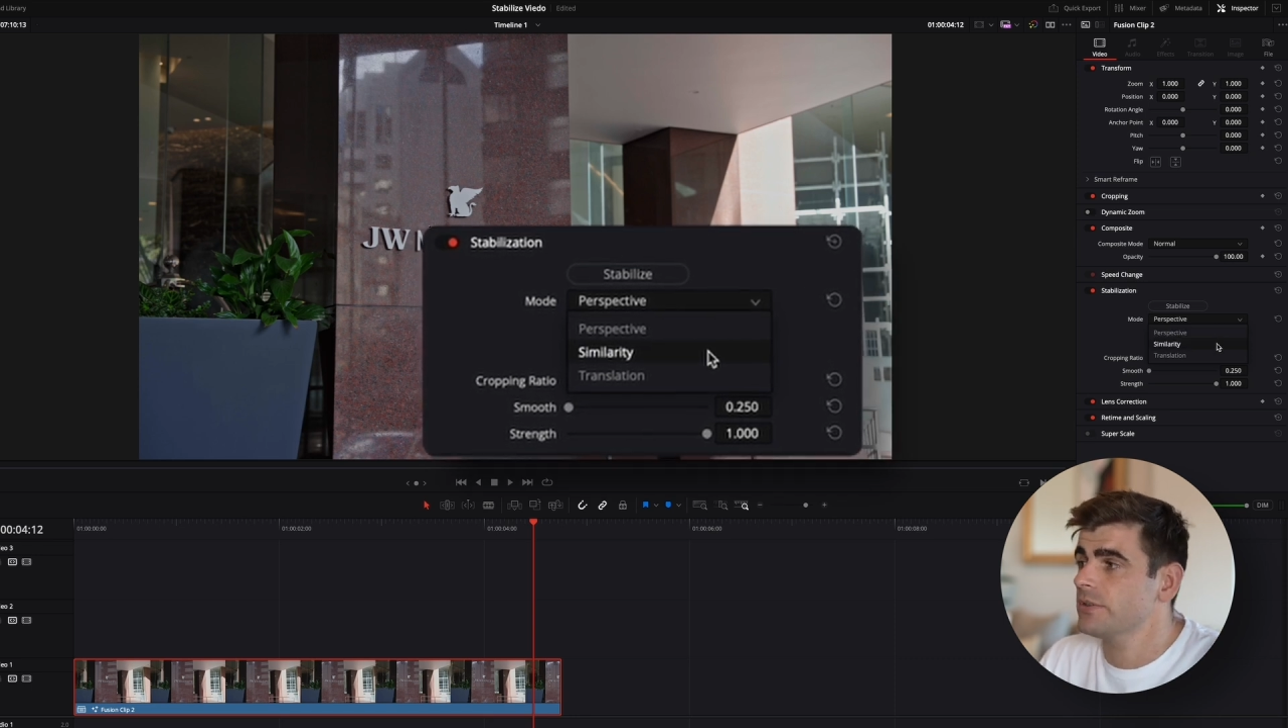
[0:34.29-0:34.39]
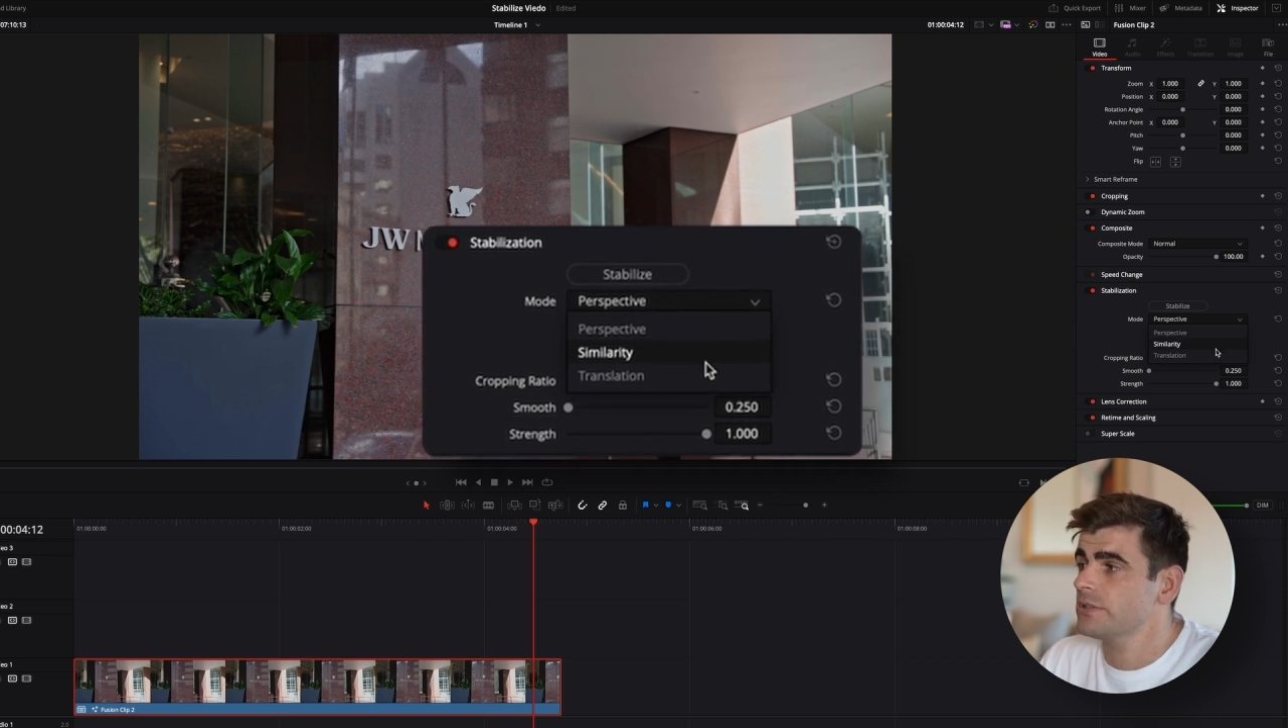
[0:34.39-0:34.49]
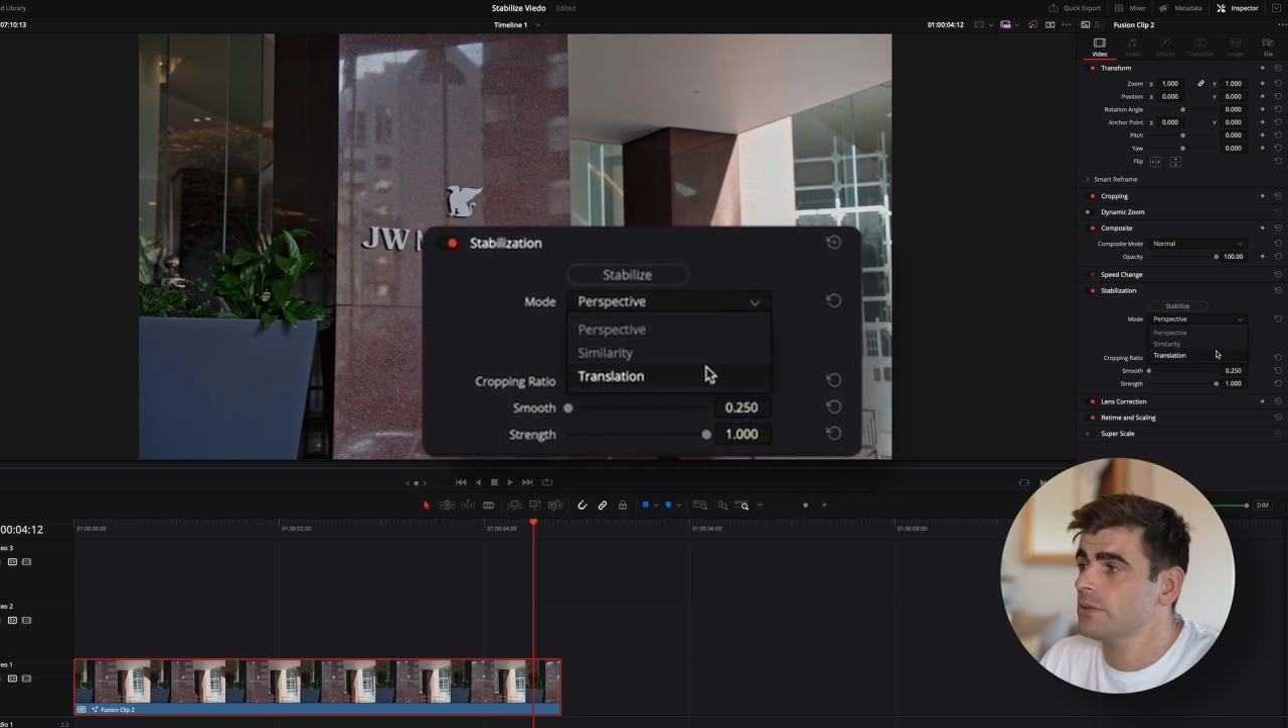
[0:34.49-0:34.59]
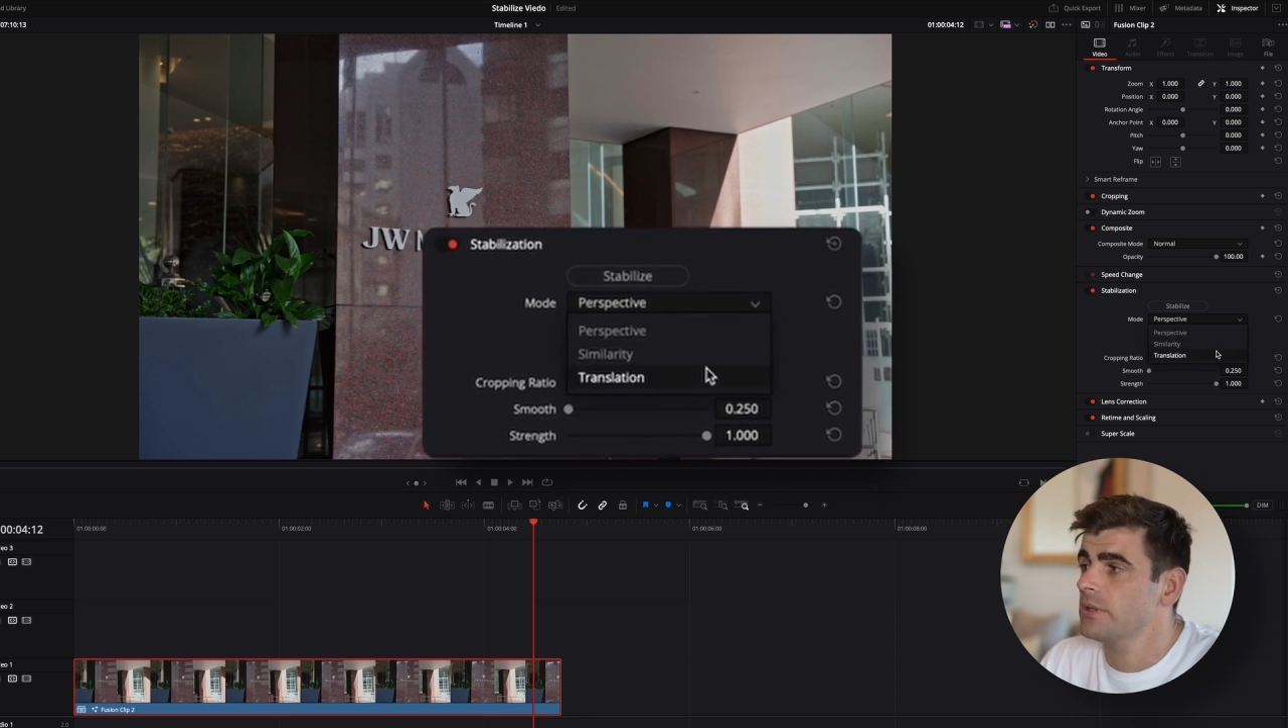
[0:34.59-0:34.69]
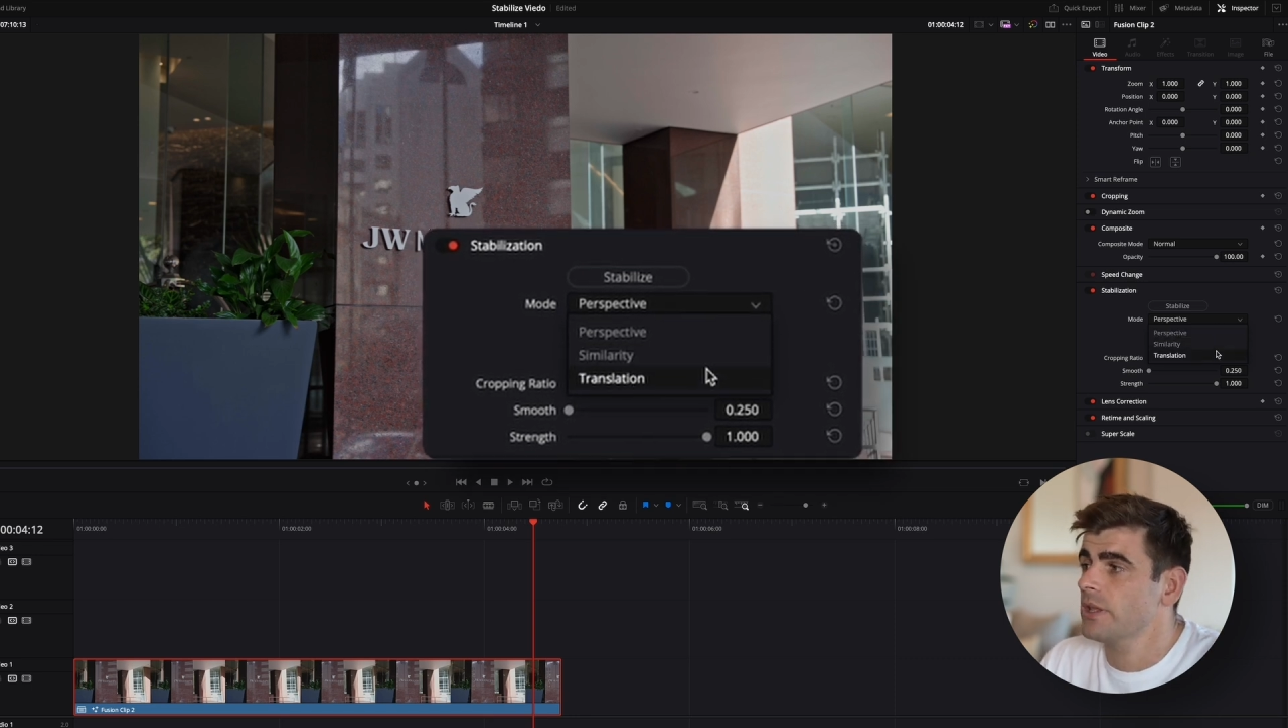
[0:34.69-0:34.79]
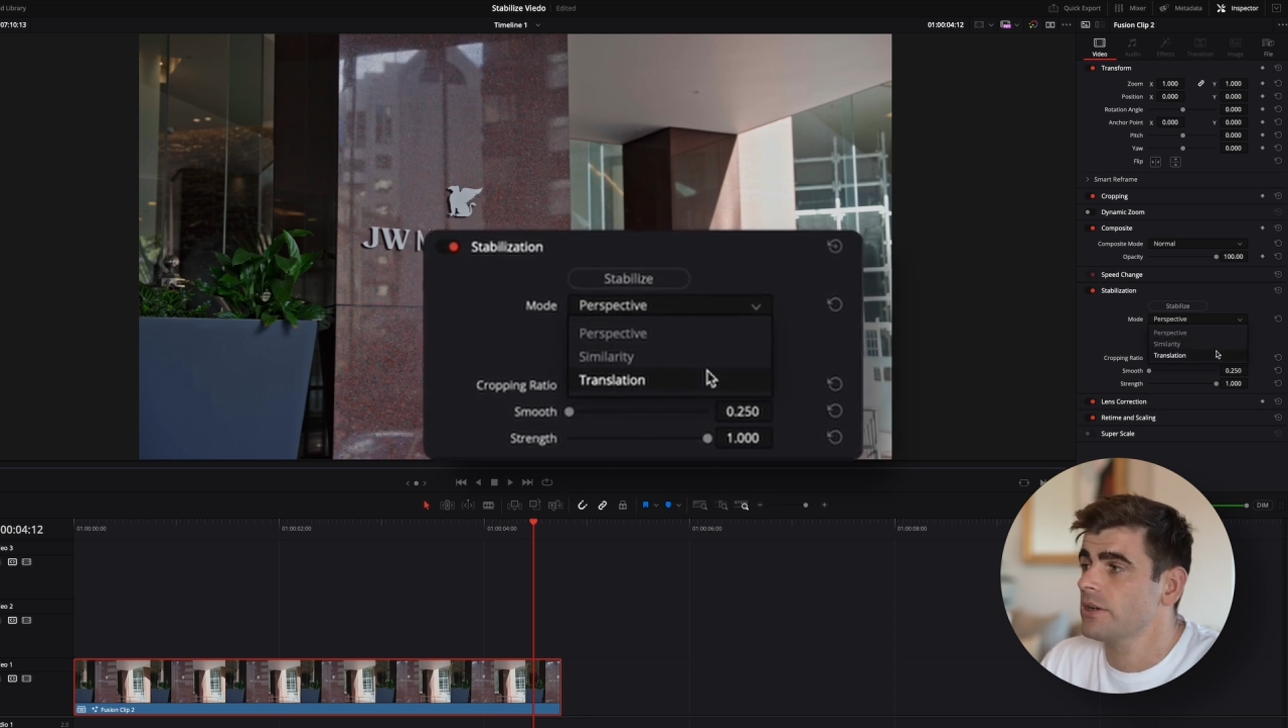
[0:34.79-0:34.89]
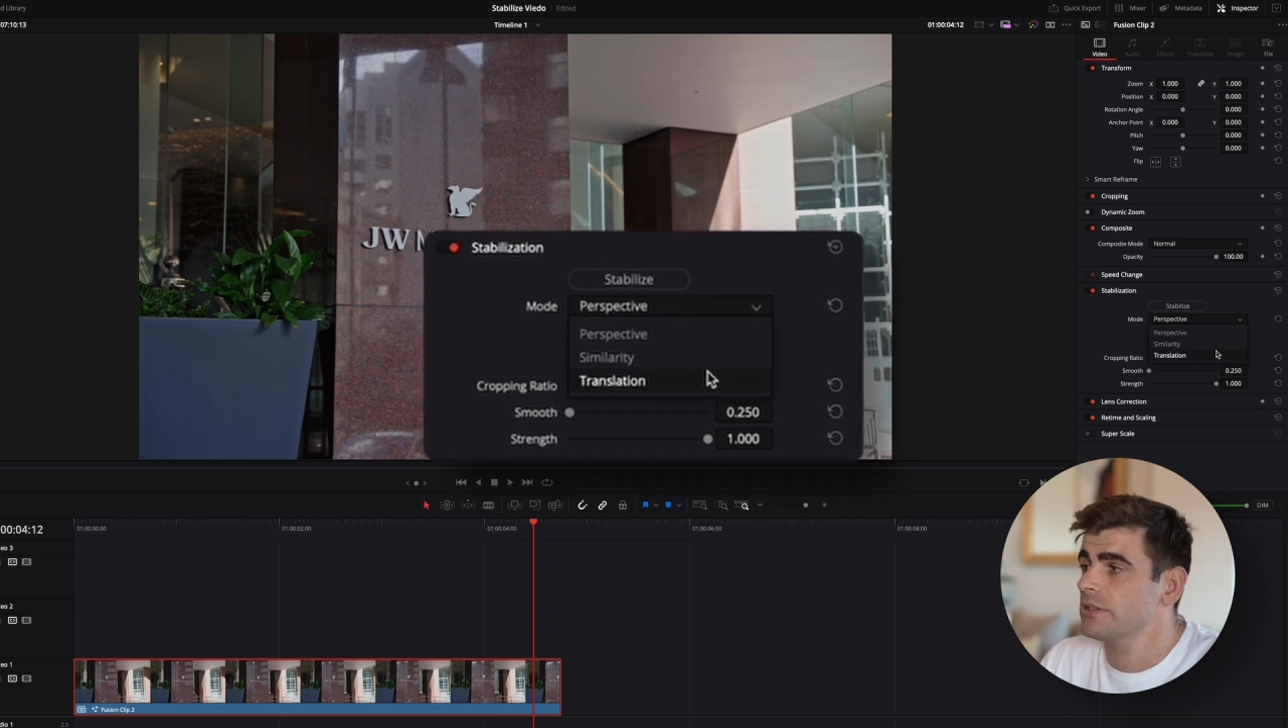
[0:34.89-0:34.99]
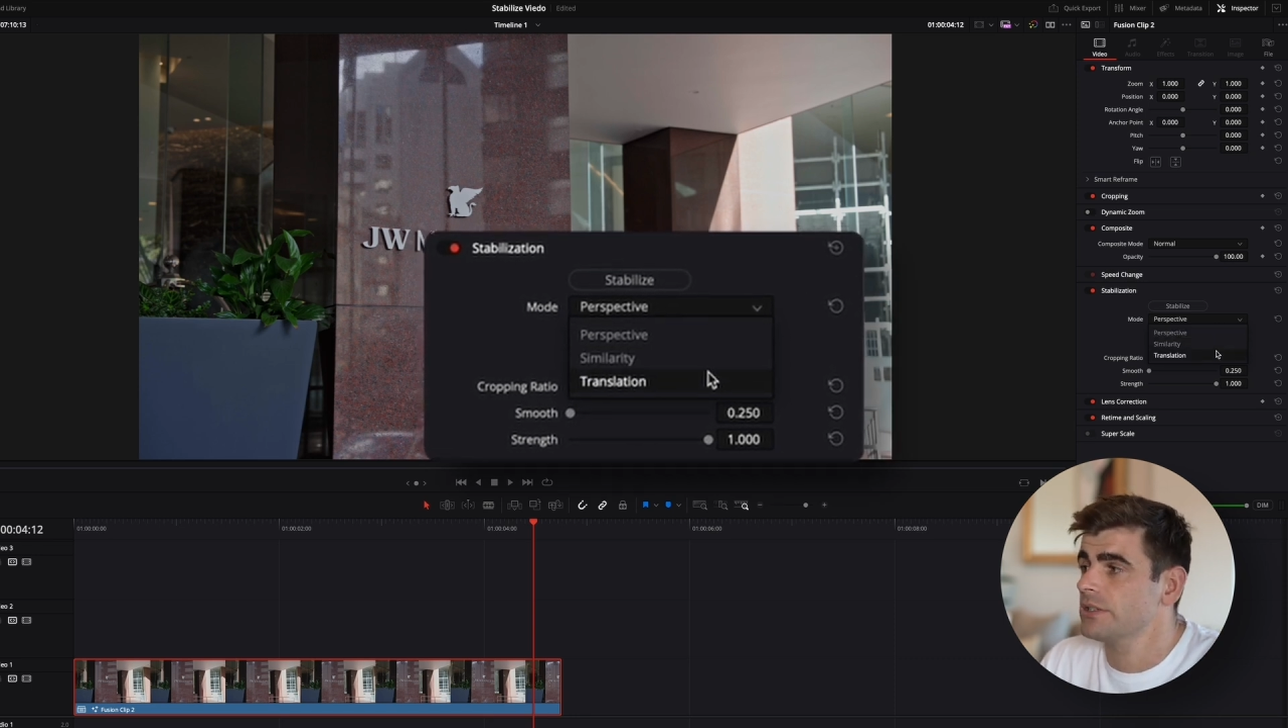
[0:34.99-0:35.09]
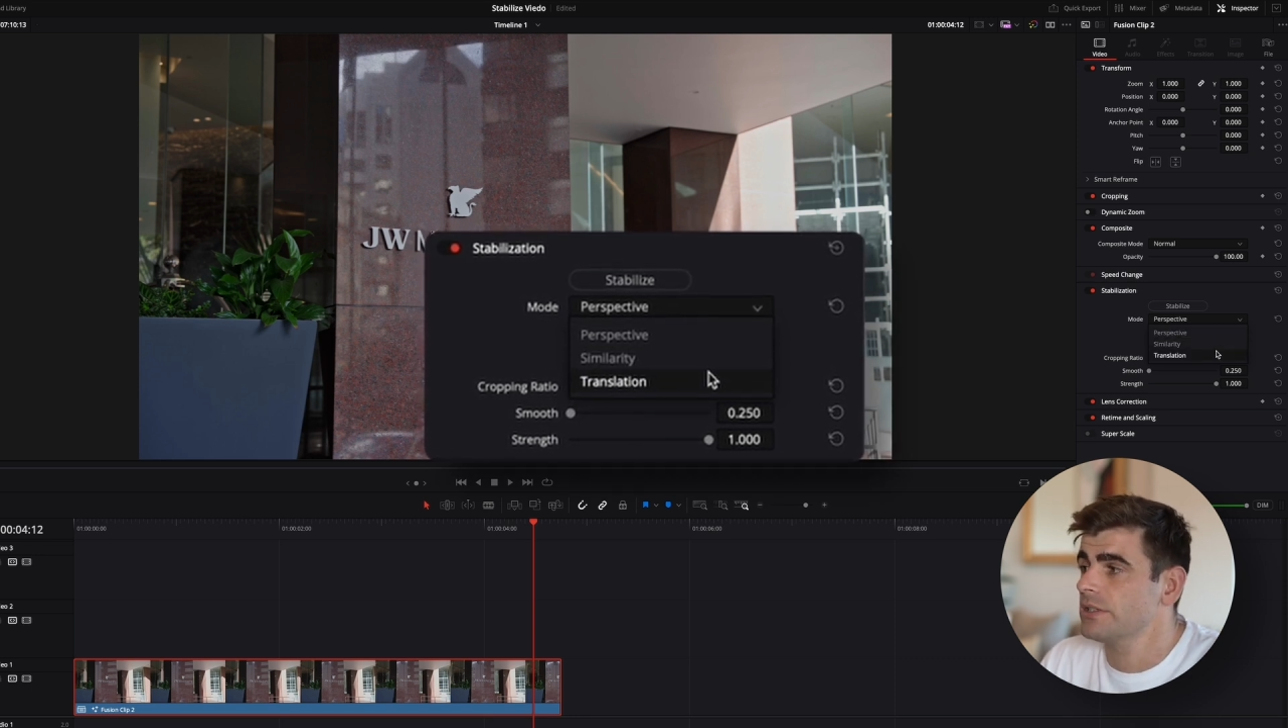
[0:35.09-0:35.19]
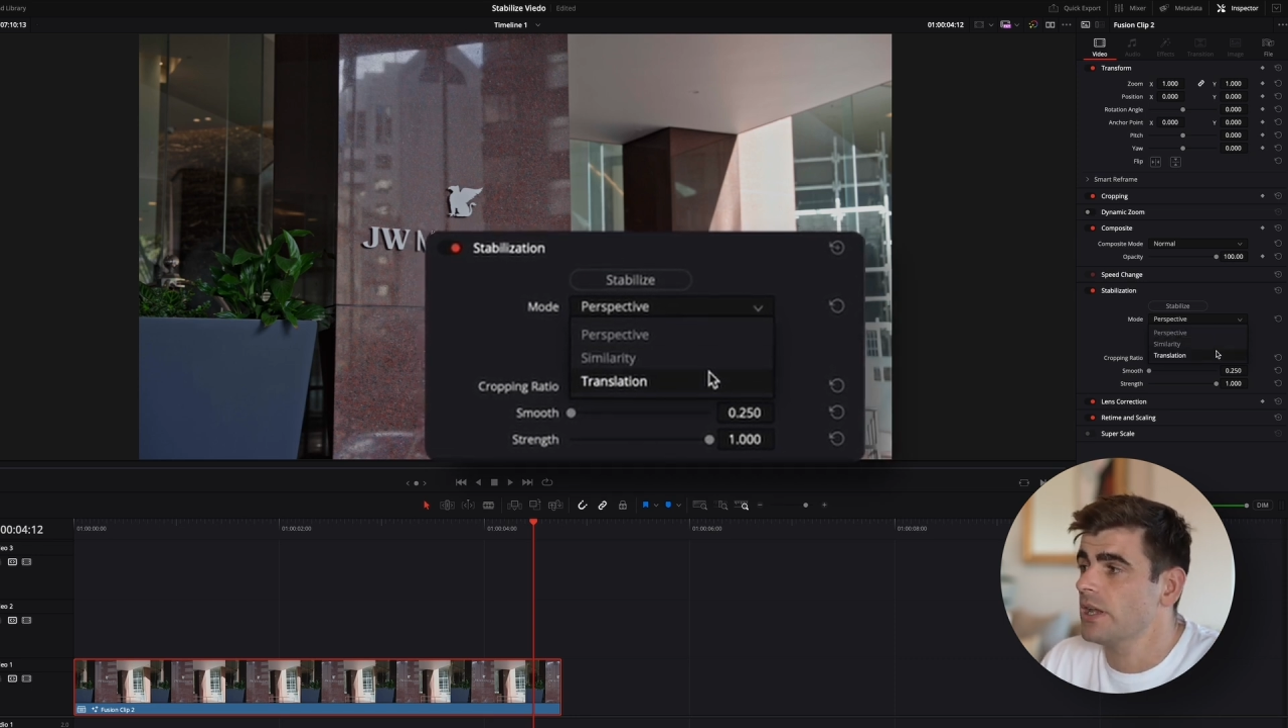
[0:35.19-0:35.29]

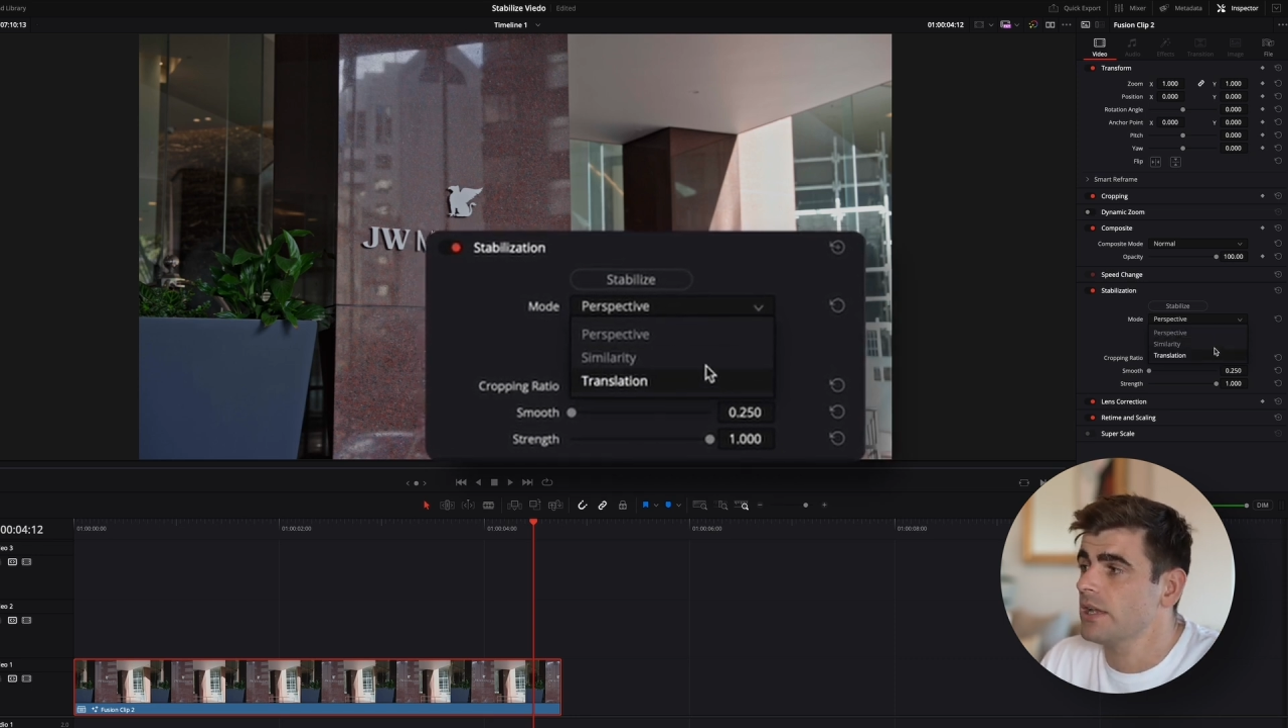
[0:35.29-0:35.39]
similarity,